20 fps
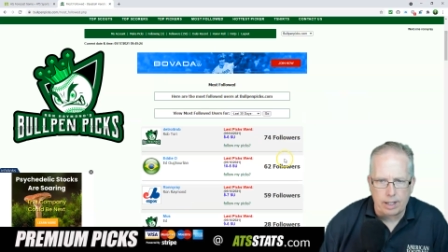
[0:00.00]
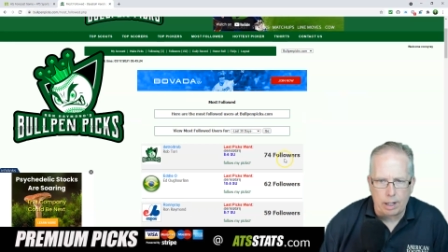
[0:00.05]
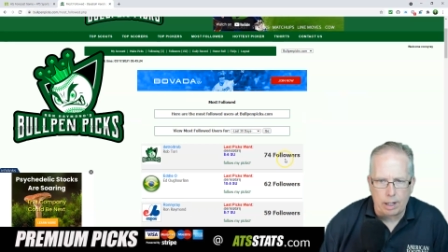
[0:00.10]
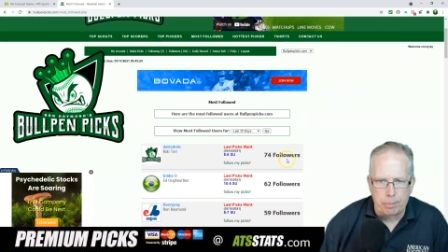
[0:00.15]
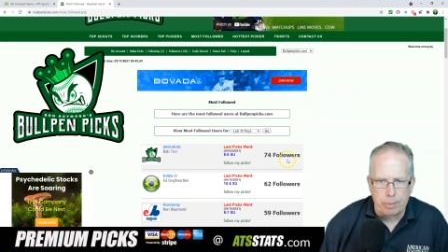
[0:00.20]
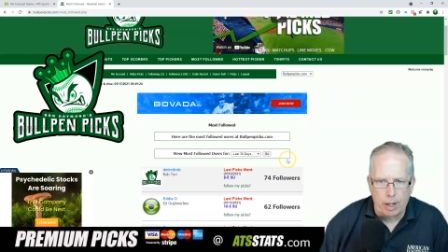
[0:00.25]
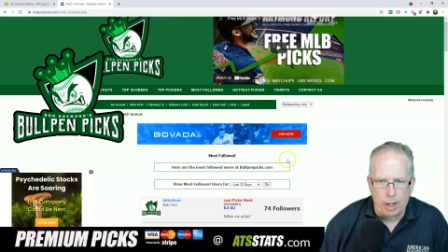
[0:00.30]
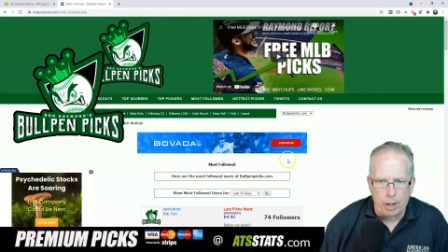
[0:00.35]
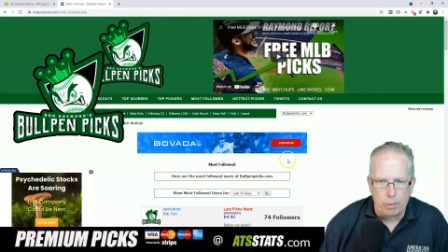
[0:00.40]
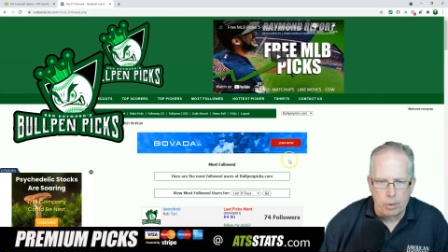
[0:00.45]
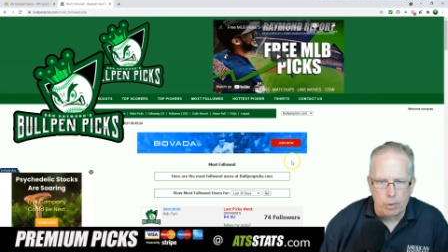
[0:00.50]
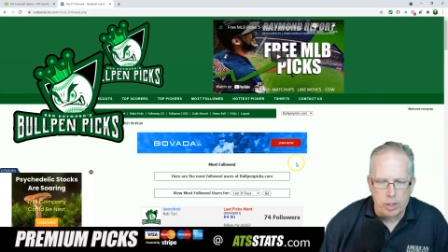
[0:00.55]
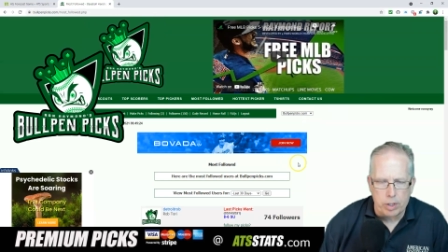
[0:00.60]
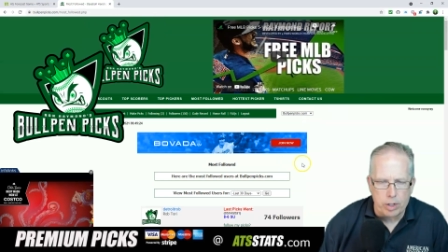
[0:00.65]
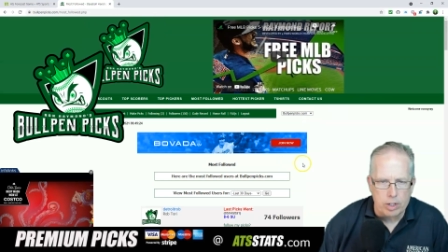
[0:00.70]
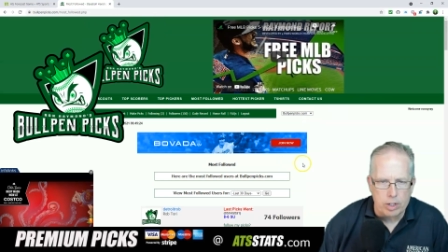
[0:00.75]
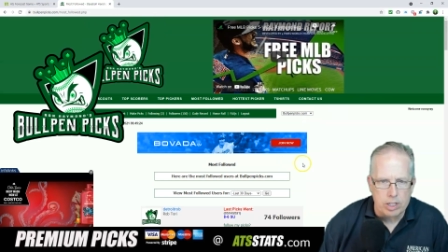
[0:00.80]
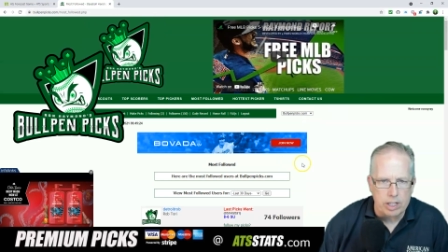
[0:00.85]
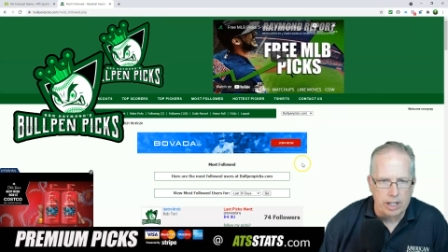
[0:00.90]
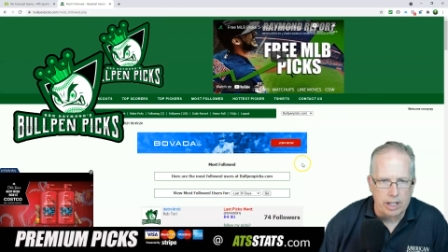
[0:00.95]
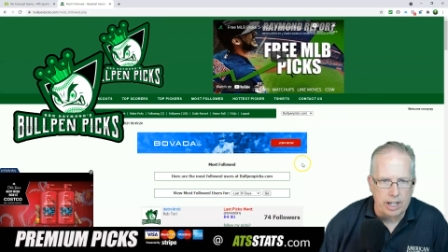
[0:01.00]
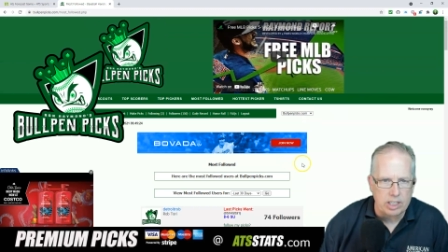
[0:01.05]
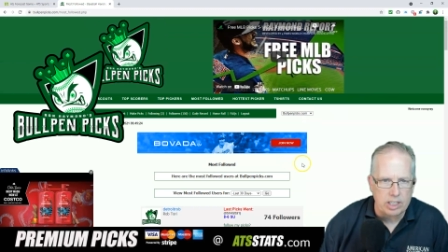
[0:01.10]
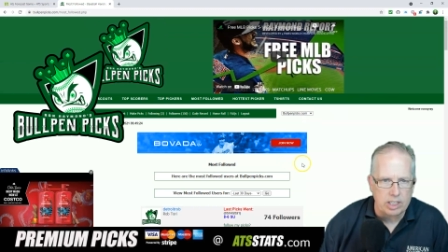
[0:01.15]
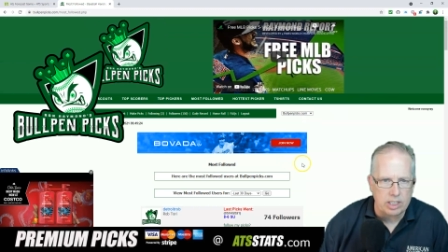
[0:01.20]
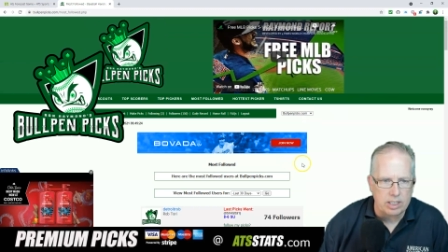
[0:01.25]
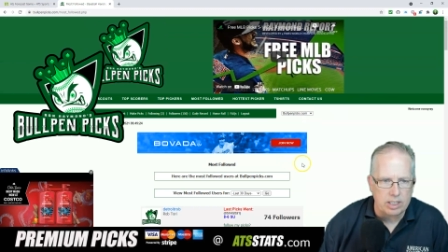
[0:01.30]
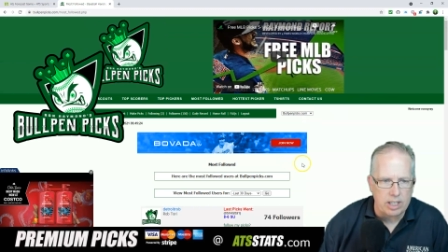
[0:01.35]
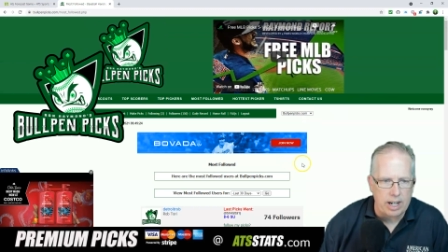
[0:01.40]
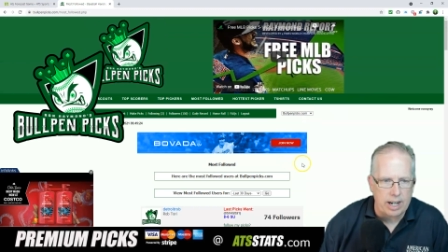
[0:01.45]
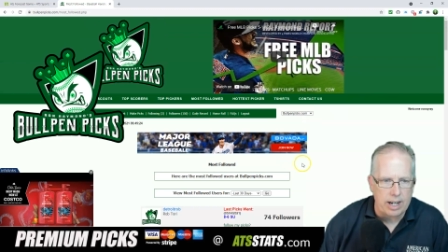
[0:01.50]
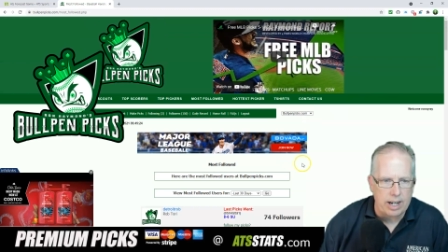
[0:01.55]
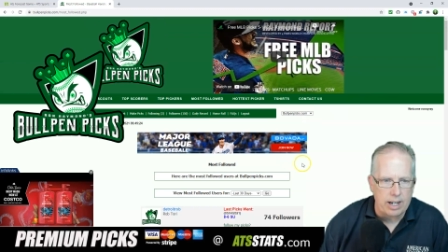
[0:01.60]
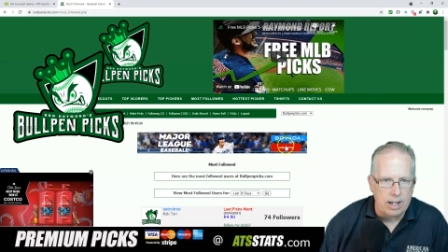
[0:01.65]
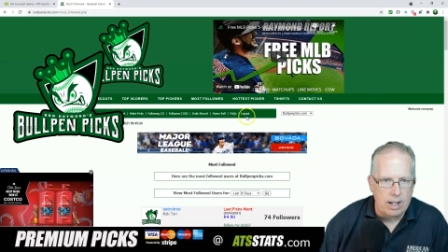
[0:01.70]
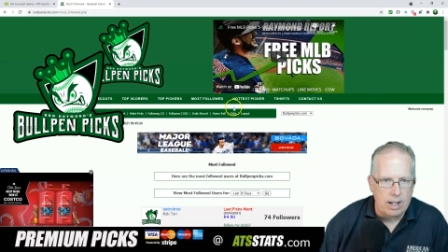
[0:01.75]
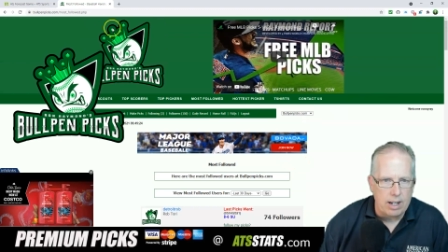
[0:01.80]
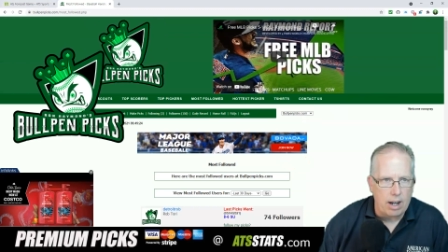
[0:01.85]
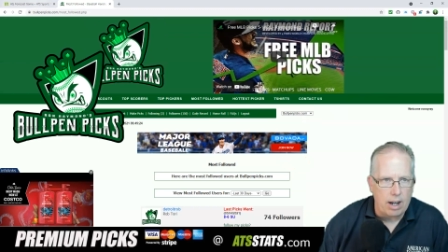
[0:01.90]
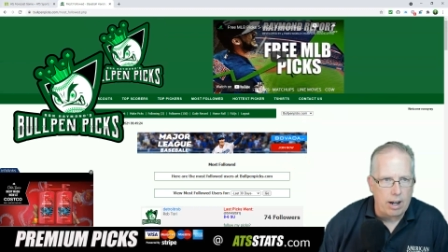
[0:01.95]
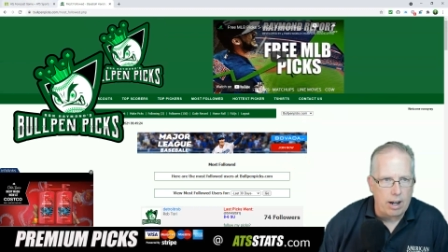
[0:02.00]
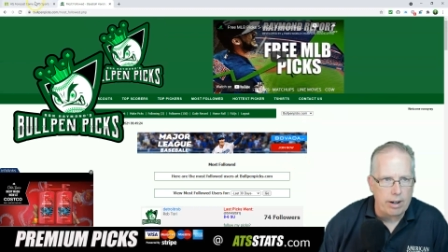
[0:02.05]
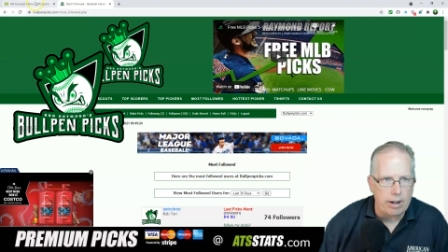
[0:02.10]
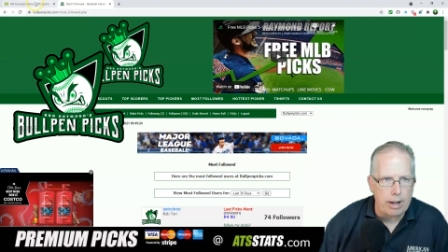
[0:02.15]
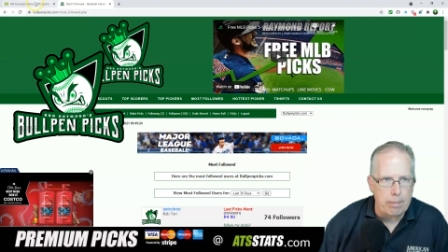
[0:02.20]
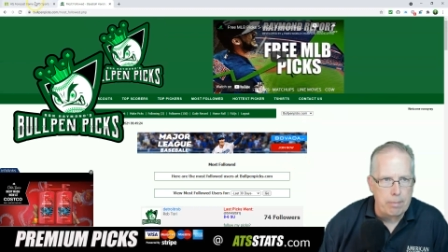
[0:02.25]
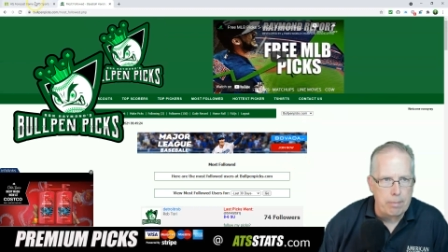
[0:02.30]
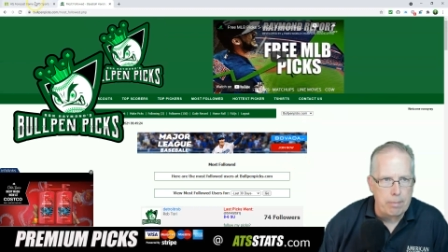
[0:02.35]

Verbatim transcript: help you out with your selections today on a